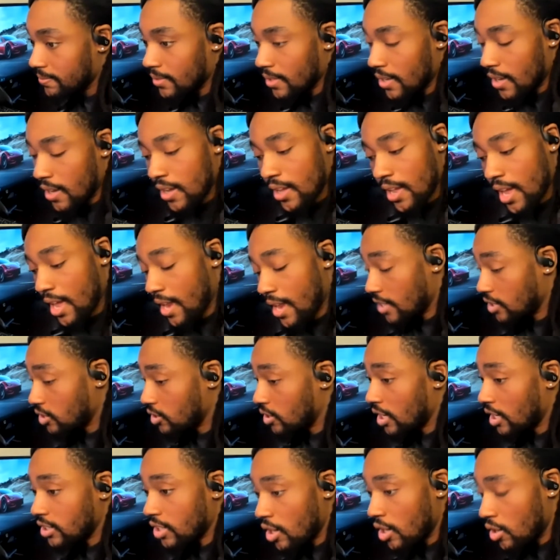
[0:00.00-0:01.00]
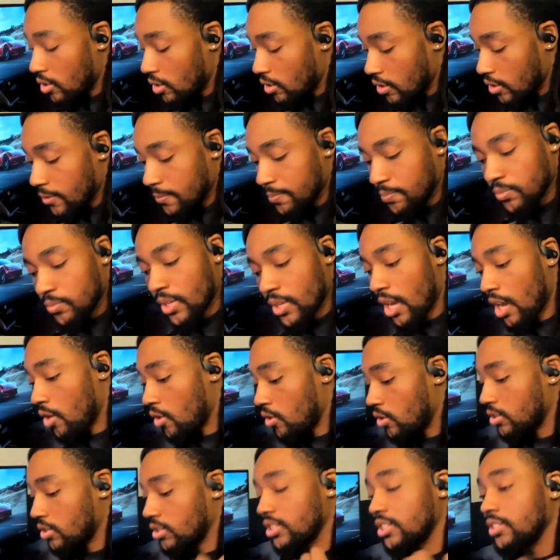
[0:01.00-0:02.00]
And as soon as I order it, I
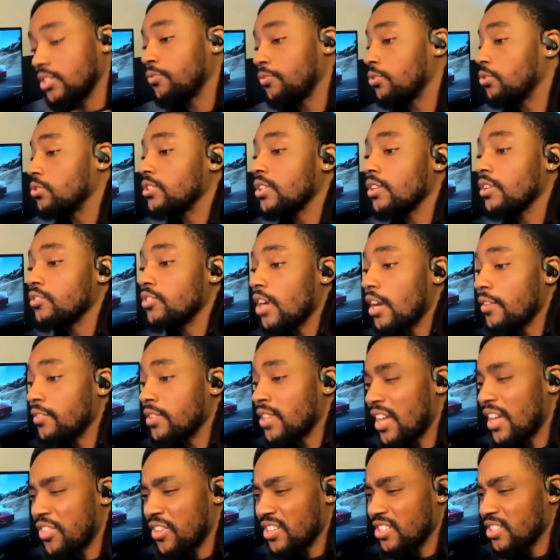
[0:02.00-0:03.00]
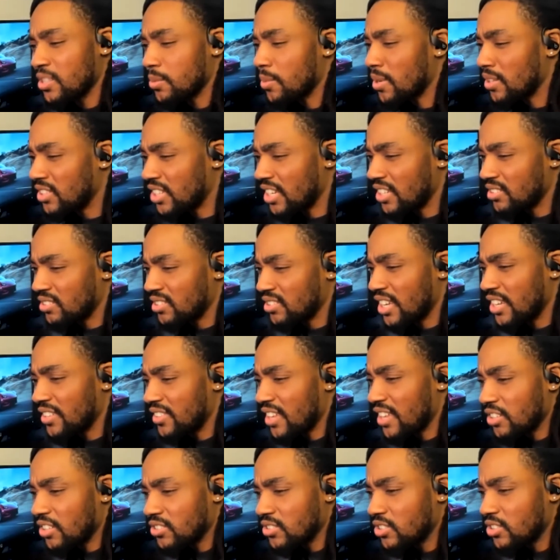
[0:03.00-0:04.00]
order this full self-driving. I think it's about
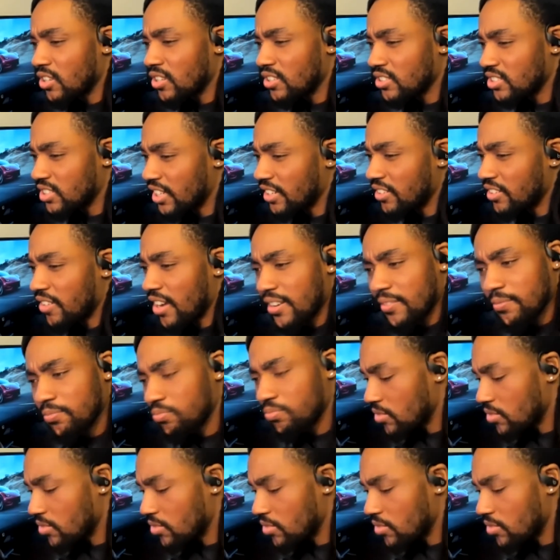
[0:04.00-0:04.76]
$10,000, 10 grand.